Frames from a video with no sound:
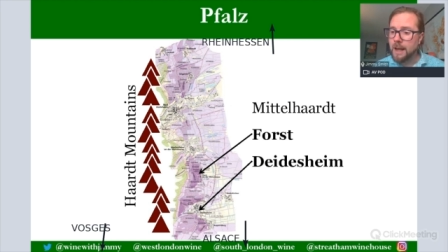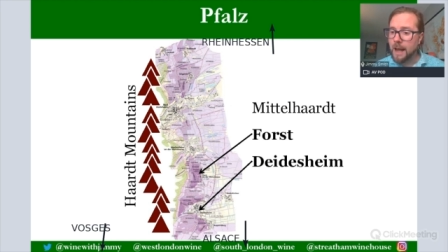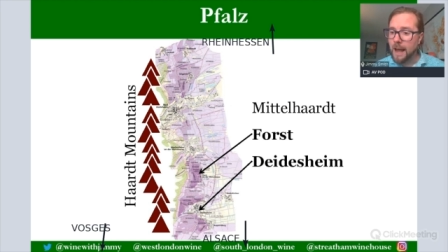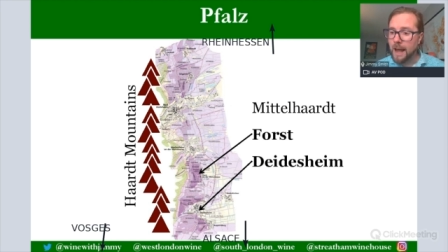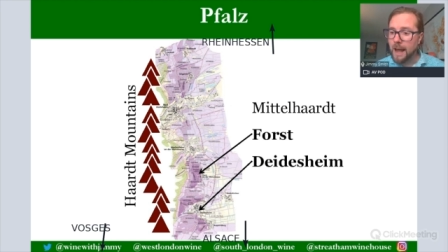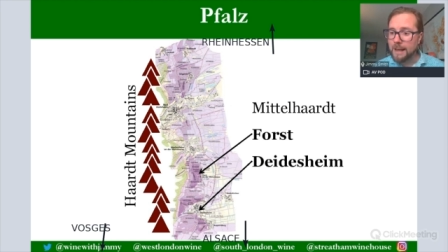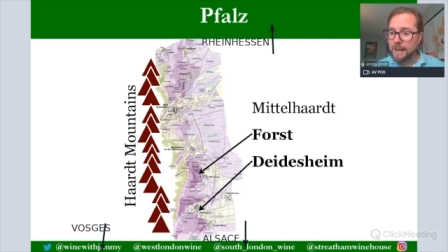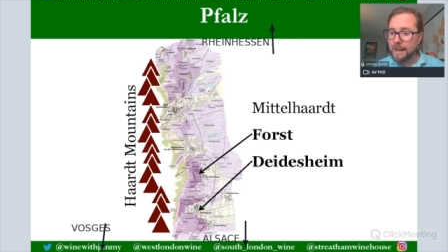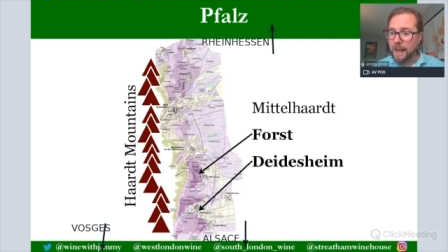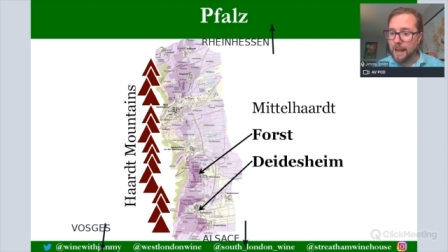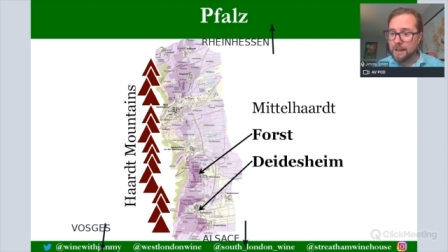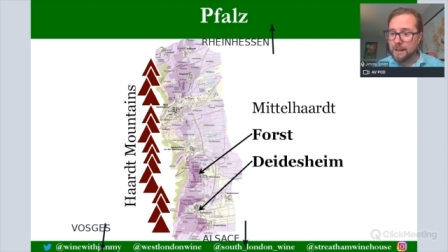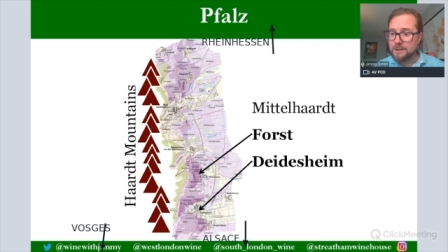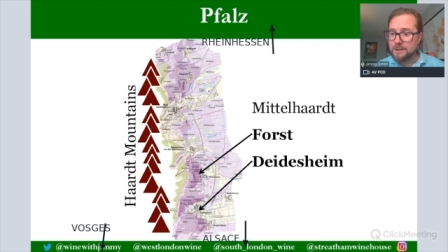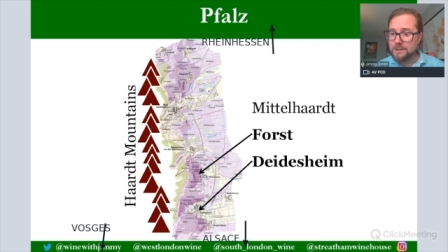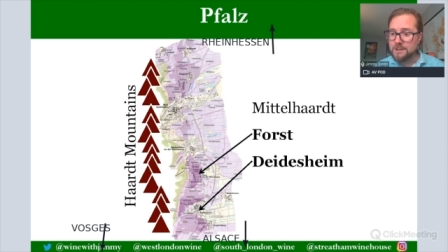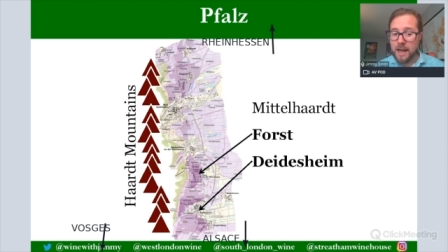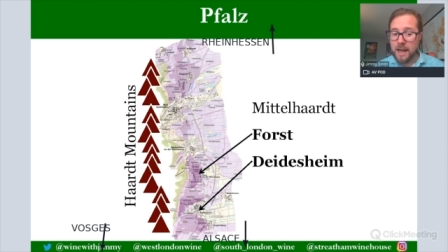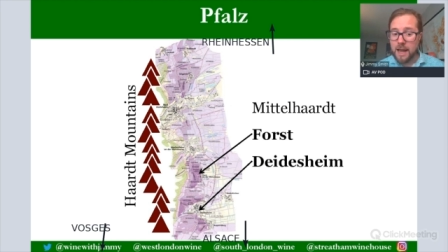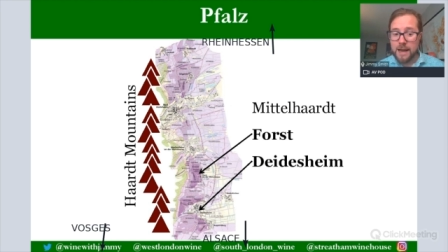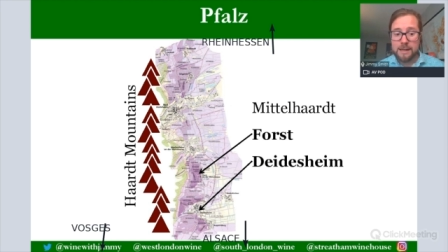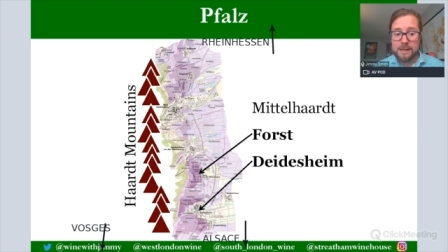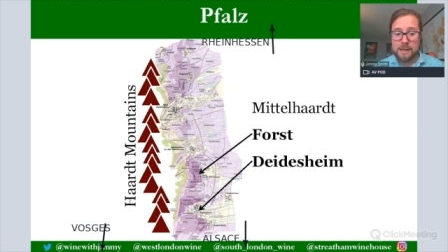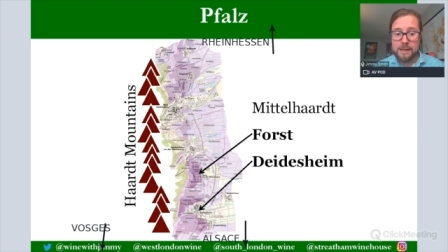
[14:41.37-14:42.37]
against
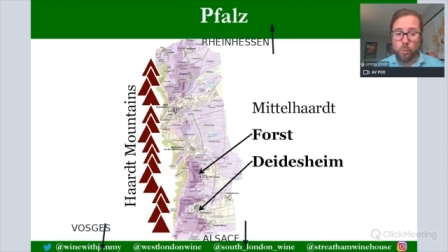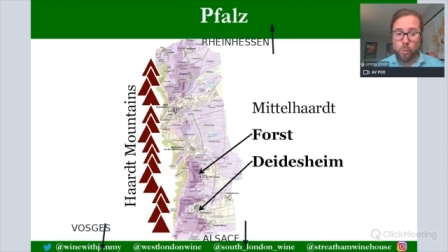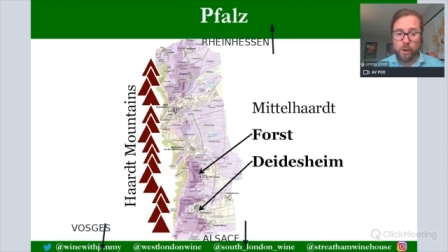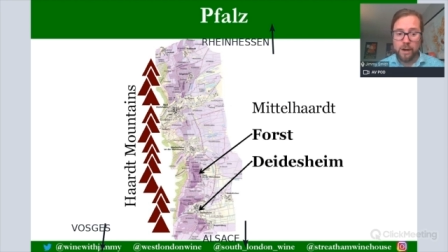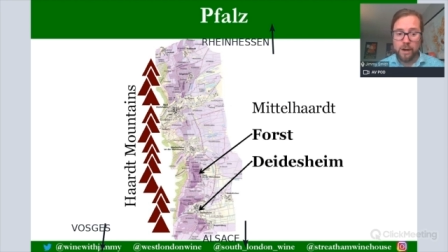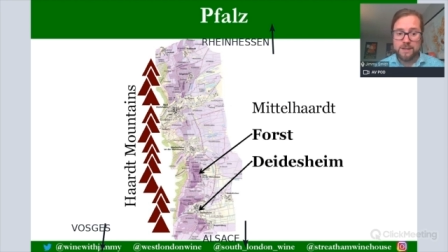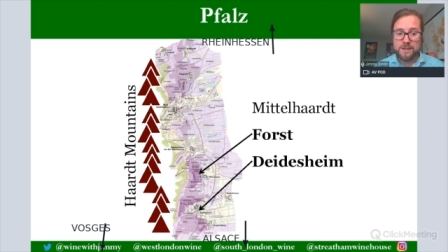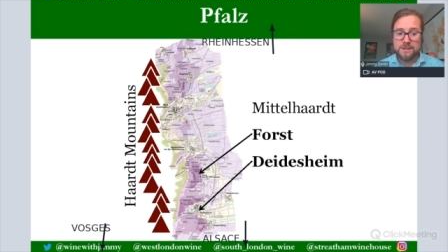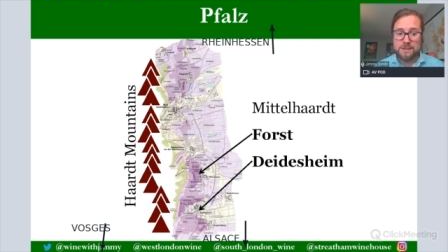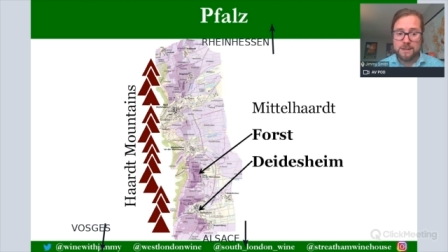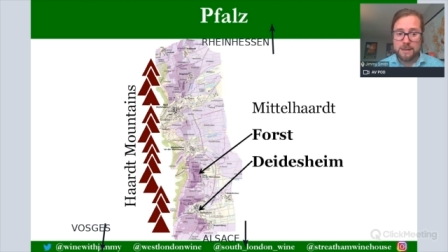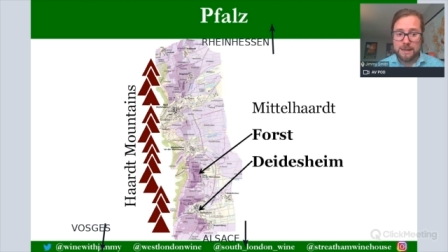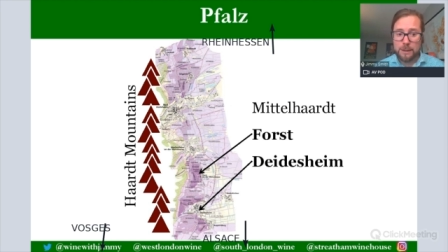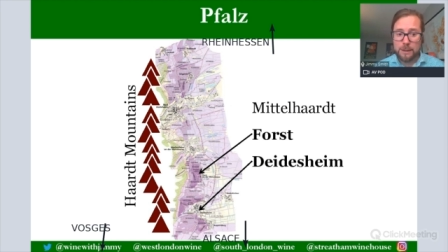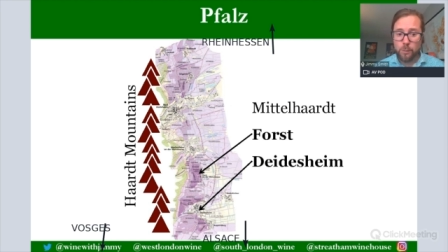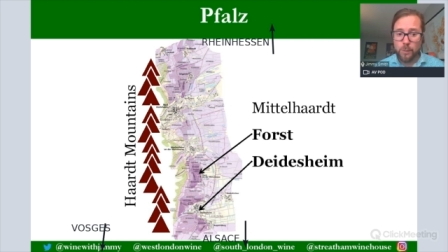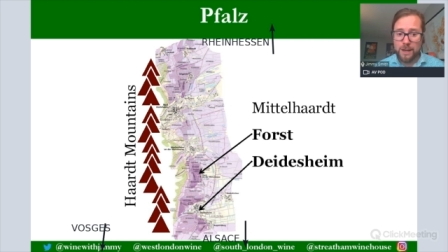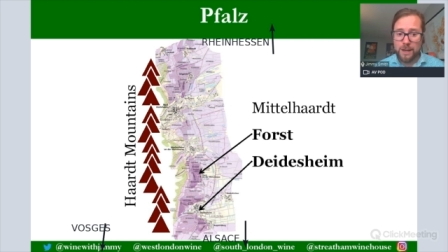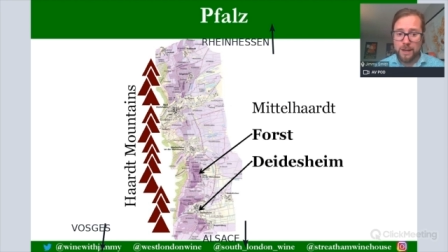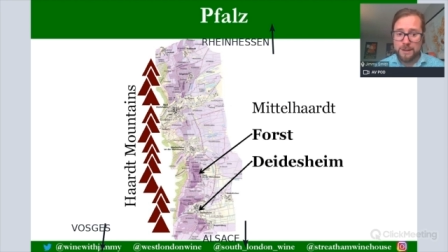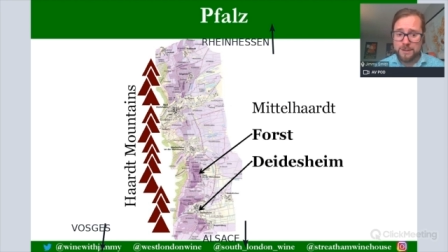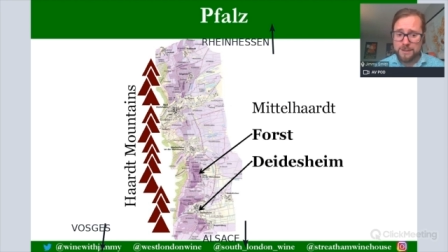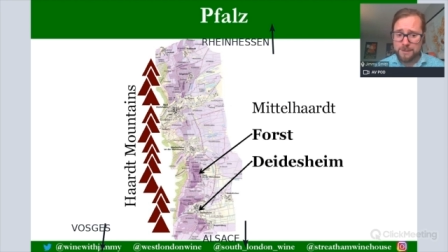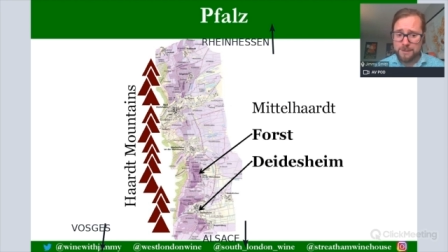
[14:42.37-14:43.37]
any westerly
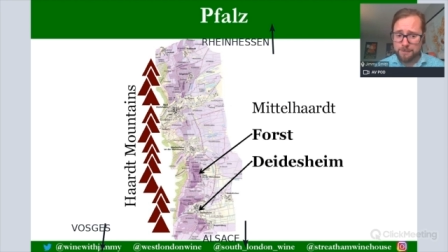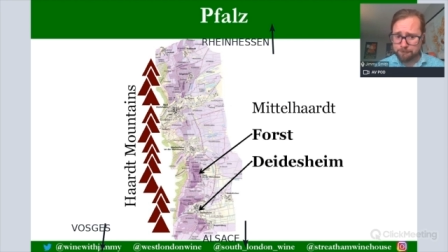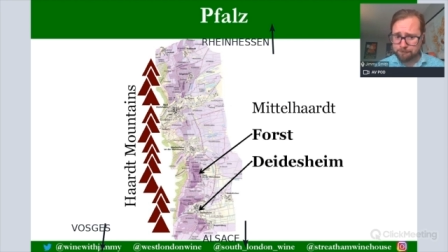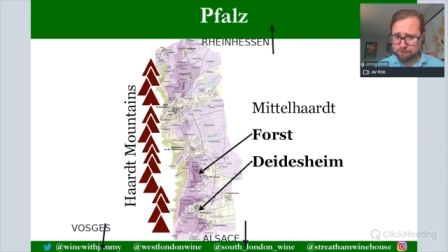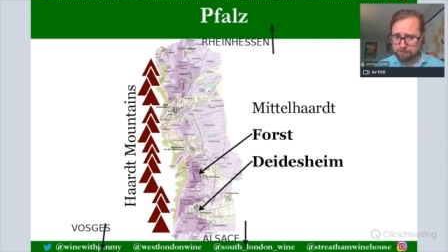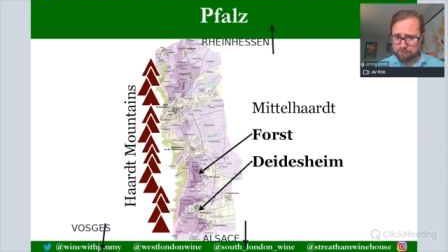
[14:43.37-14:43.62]
winds.